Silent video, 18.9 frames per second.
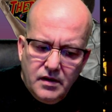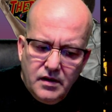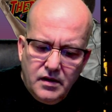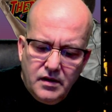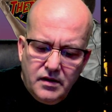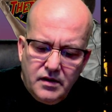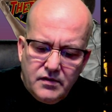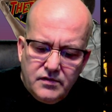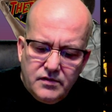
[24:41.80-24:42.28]

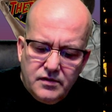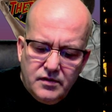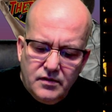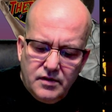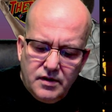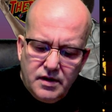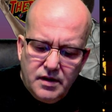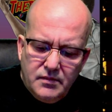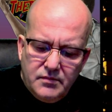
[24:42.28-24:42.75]
And this should
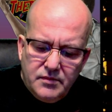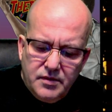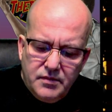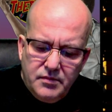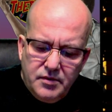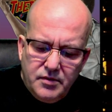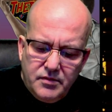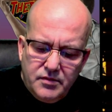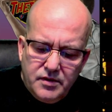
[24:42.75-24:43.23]
only come to
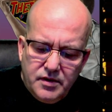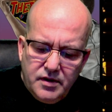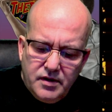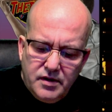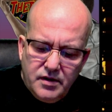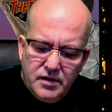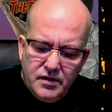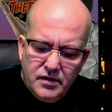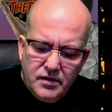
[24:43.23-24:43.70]
about
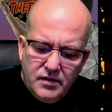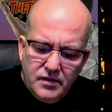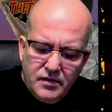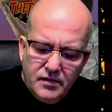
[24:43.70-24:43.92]
there.